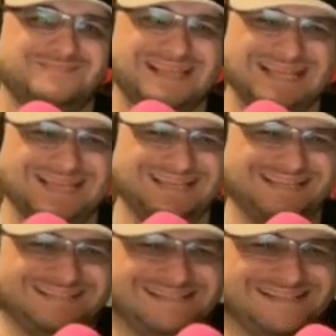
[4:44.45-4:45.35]

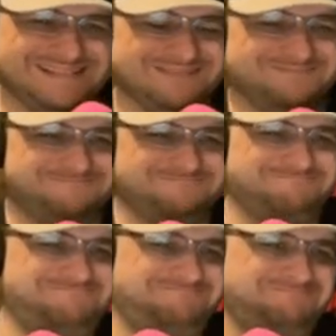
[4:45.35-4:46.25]

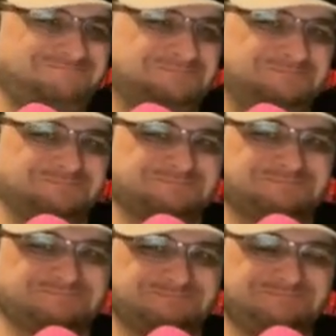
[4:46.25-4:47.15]

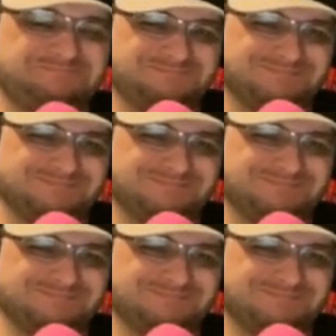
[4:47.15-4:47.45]
No words are spoken by the person on screen.